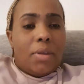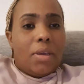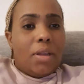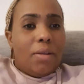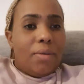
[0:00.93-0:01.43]

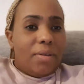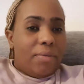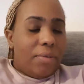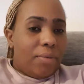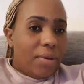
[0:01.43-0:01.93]
Hello
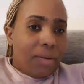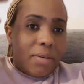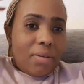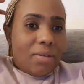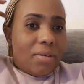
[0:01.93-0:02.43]
everyone,
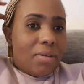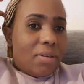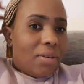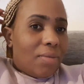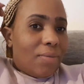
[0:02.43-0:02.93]

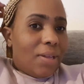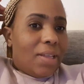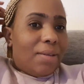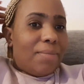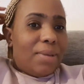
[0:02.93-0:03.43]

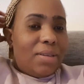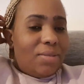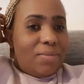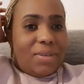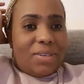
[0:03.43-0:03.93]
welcome back to
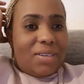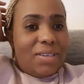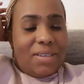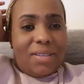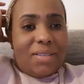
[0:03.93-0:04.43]
my channel.